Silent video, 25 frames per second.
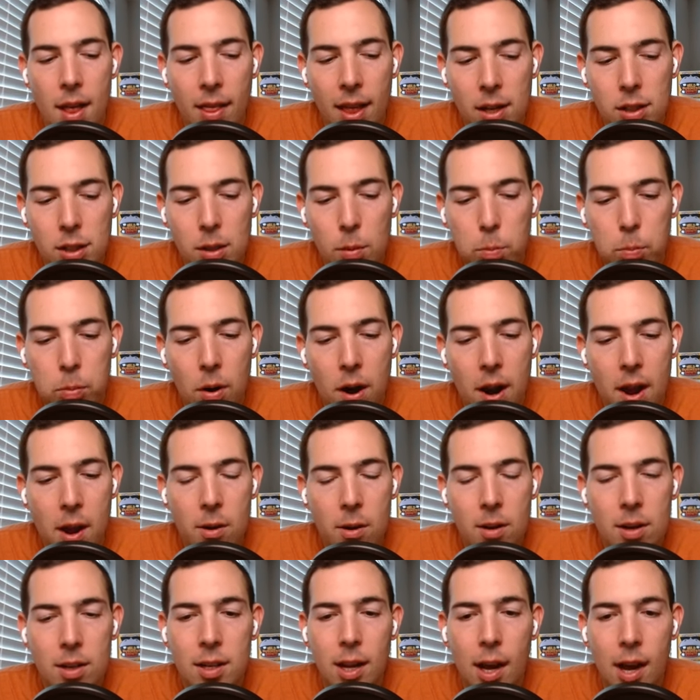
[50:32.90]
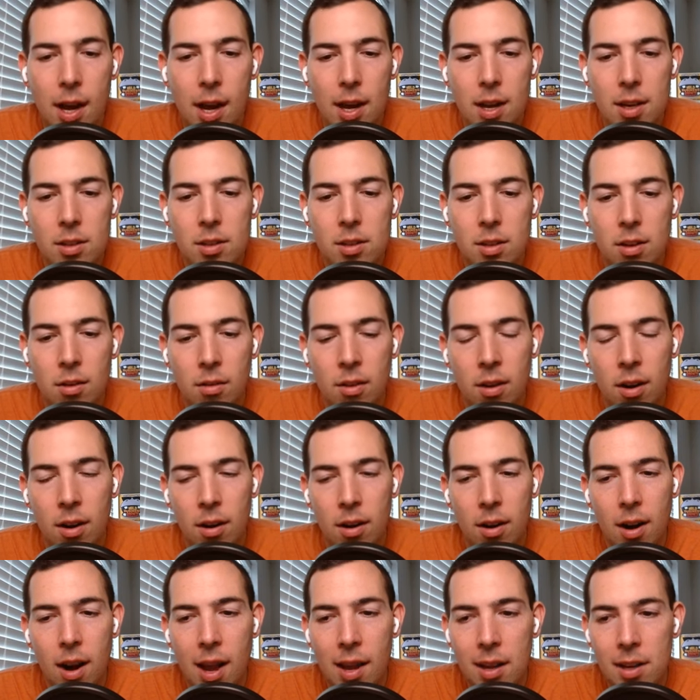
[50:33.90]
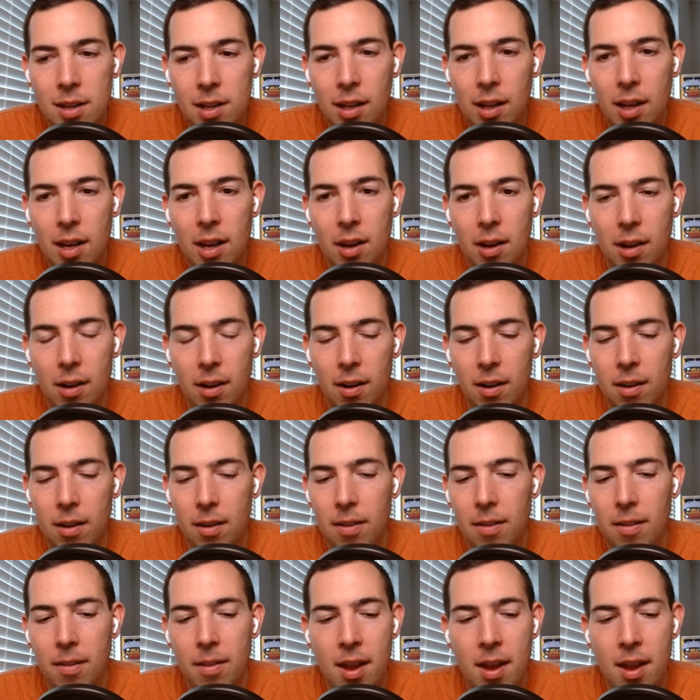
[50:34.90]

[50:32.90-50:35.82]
Let's prioritize our ending here